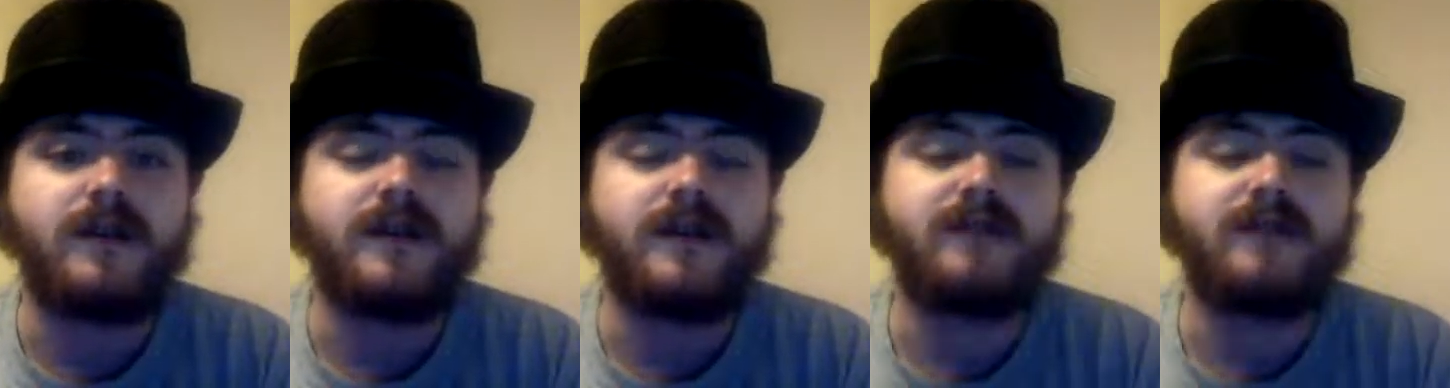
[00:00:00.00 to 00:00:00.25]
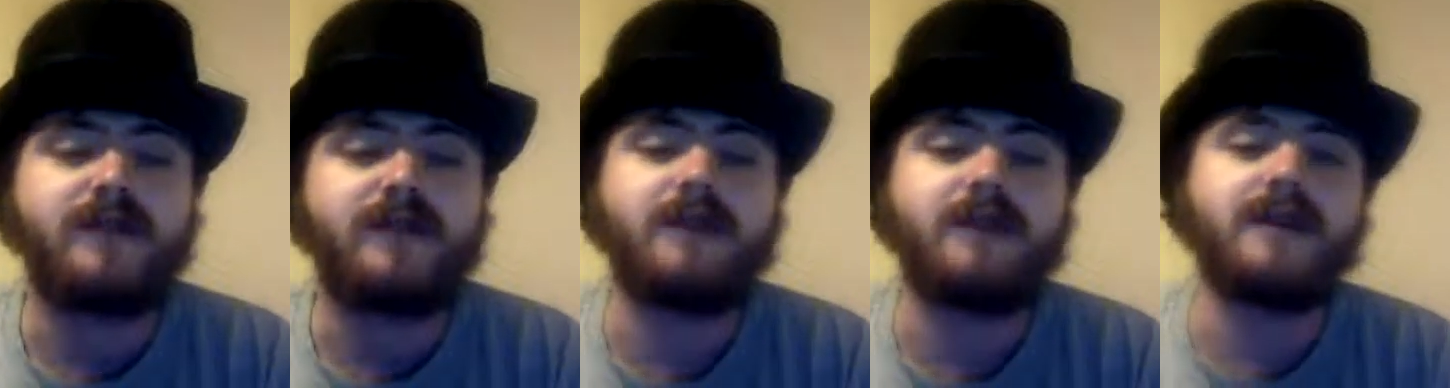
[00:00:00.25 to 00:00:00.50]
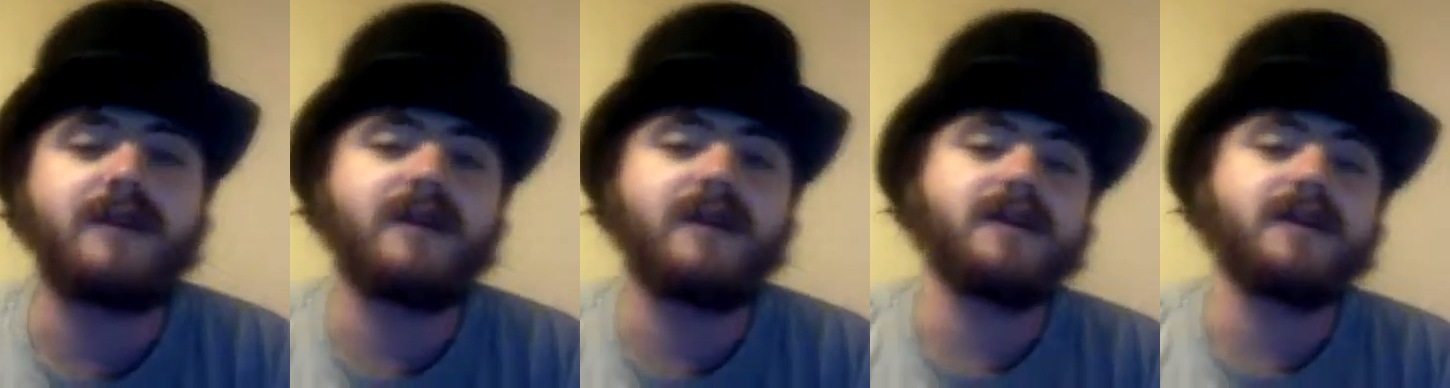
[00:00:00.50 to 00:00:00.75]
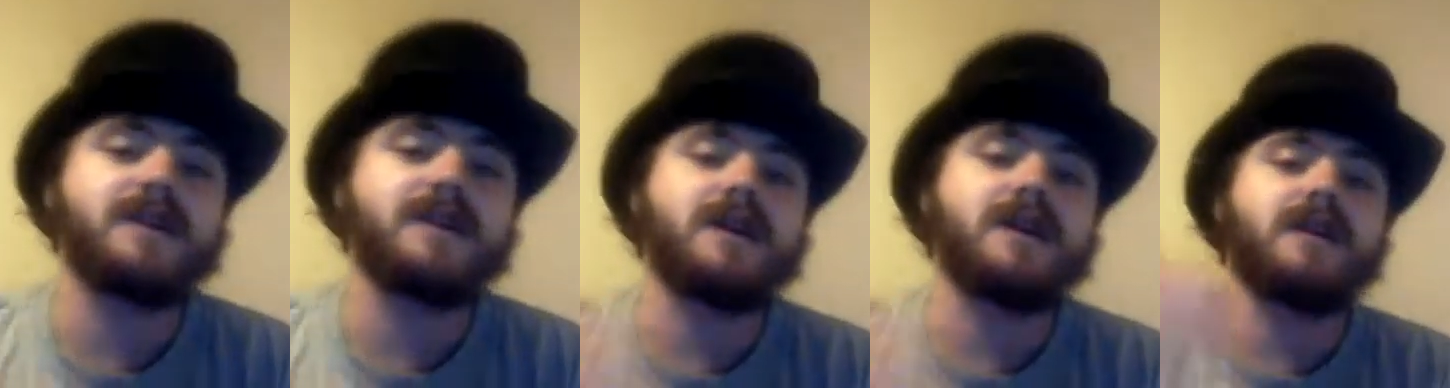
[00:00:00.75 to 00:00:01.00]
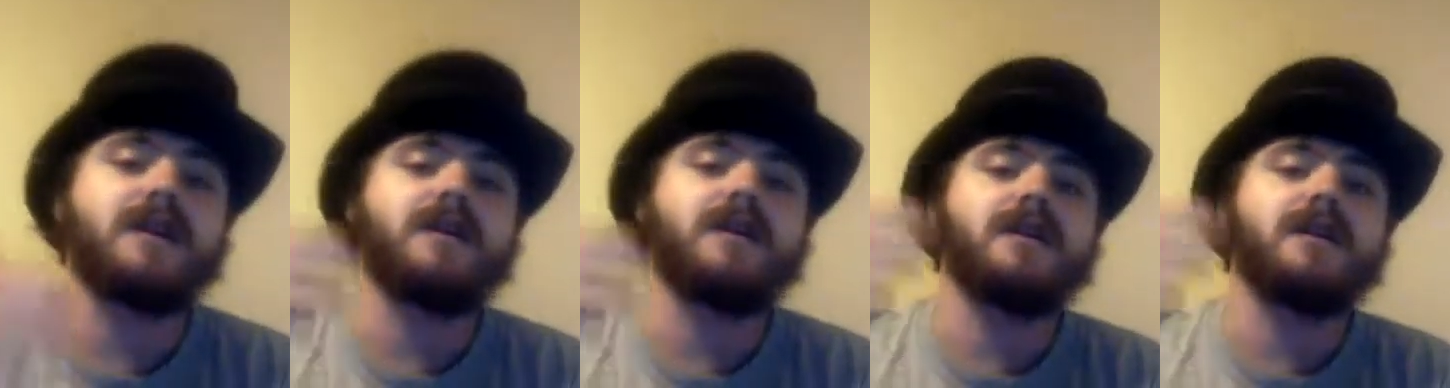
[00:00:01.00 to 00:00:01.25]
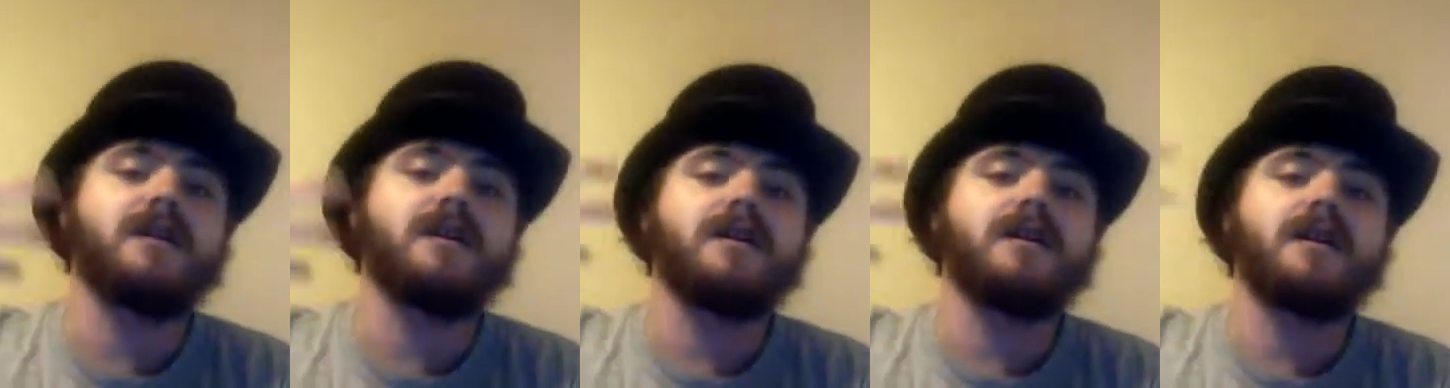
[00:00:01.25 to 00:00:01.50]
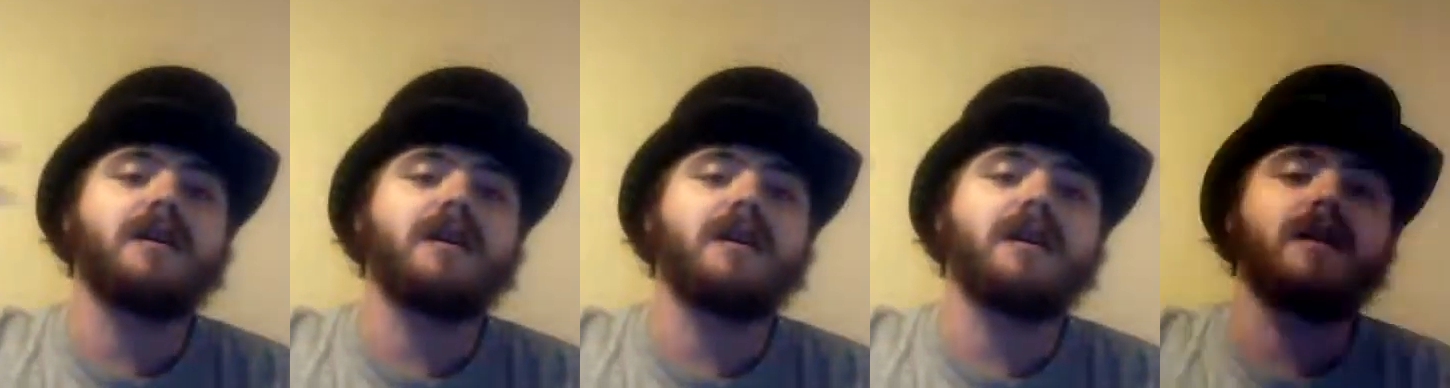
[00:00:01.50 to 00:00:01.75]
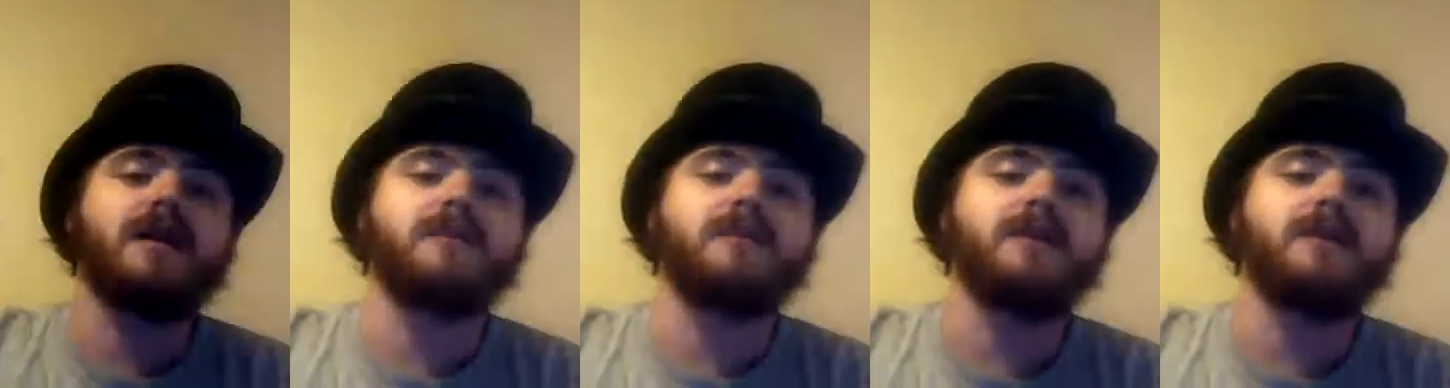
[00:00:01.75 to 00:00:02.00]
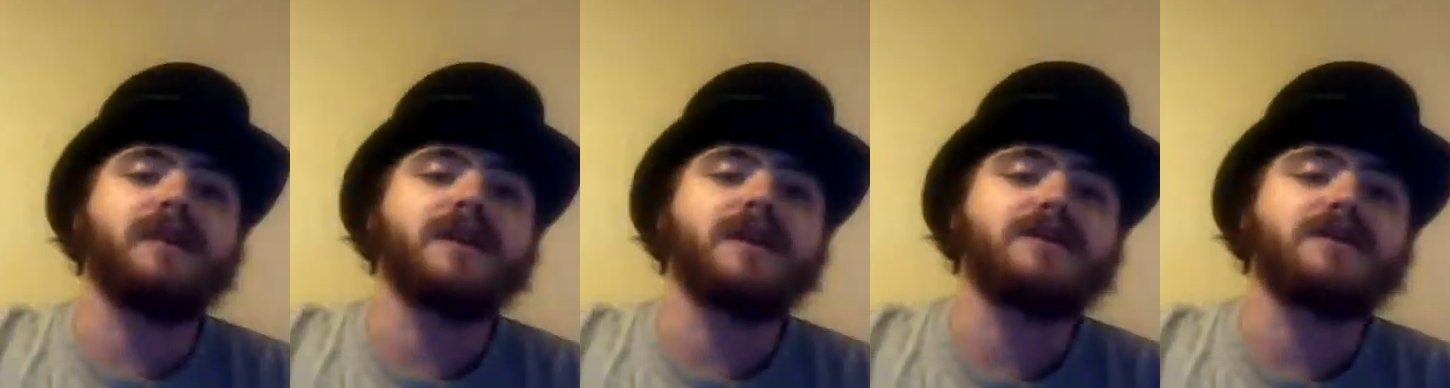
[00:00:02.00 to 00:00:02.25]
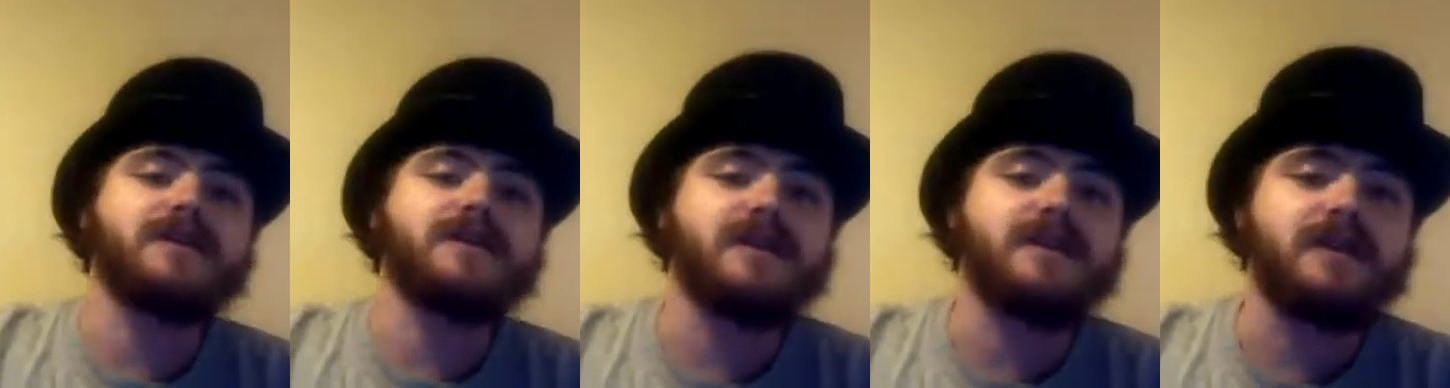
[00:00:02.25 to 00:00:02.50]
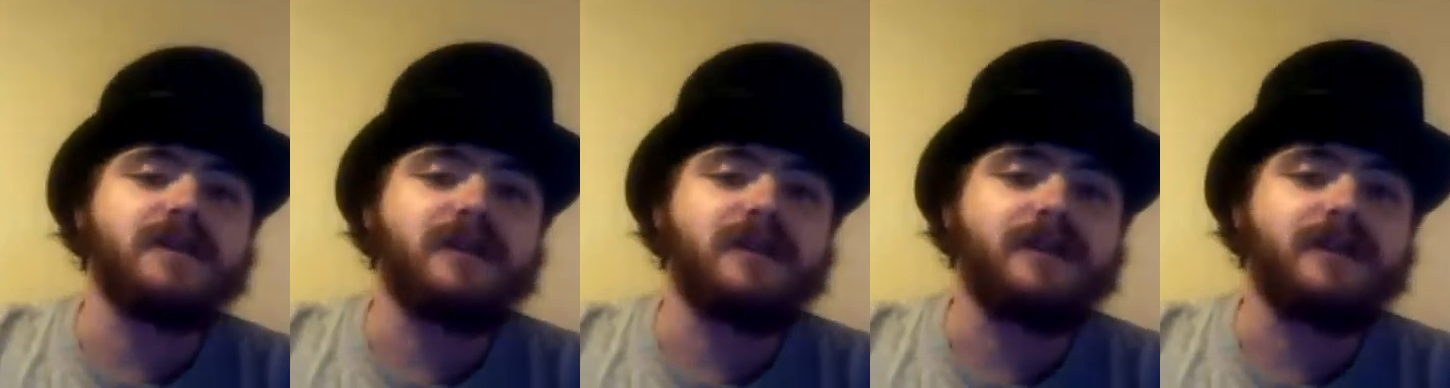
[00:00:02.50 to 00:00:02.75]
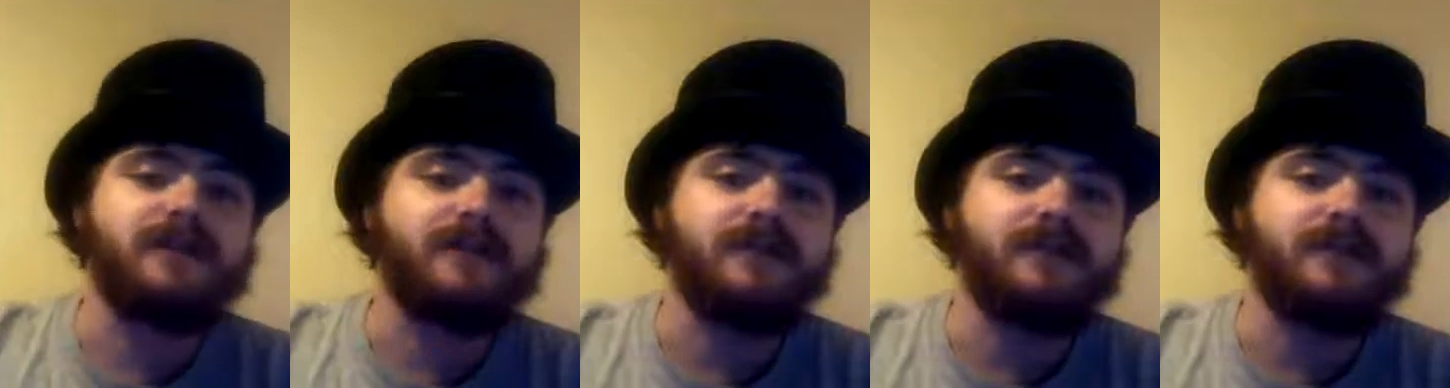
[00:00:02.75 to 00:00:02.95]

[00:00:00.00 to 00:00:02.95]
In my mind, I'm imagining